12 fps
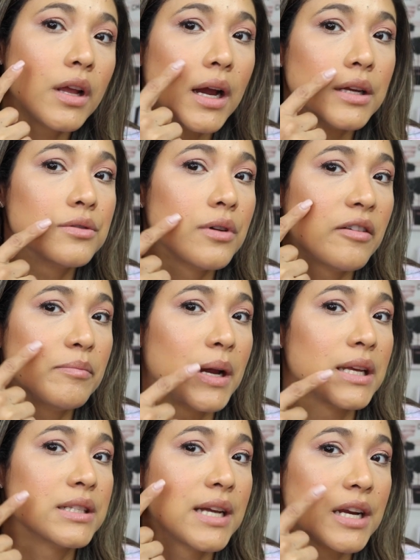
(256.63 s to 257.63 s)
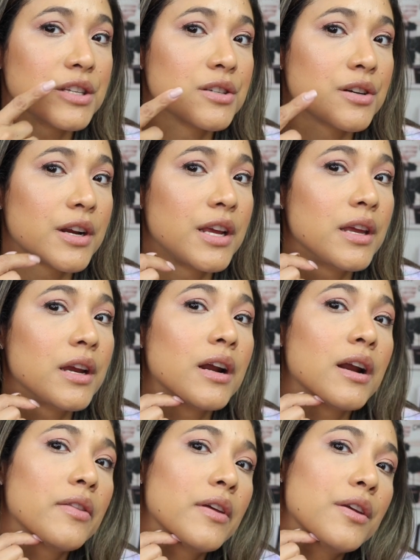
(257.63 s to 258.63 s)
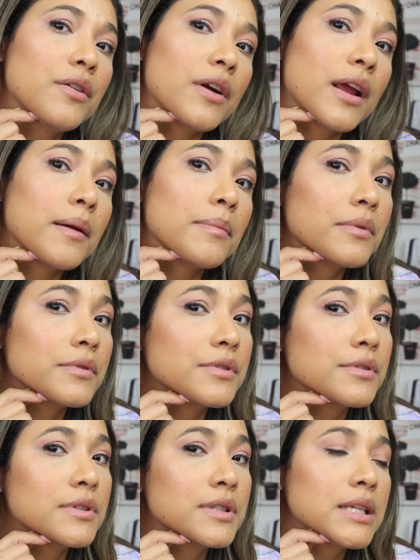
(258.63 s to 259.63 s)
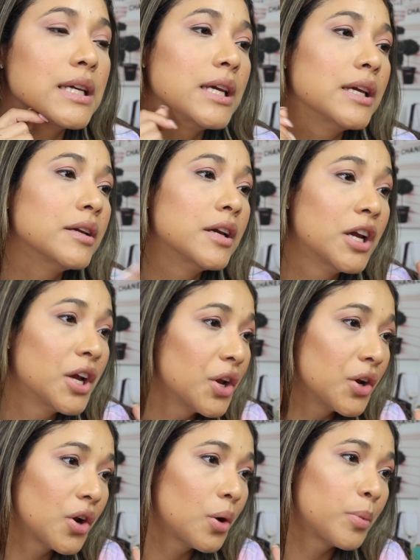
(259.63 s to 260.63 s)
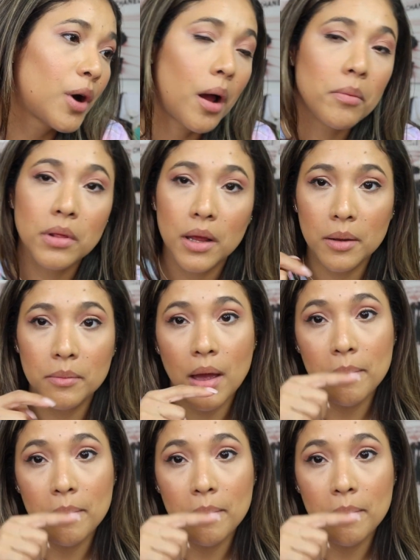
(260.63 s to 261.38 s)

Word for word: I do have my texture here that you're able to see no problem.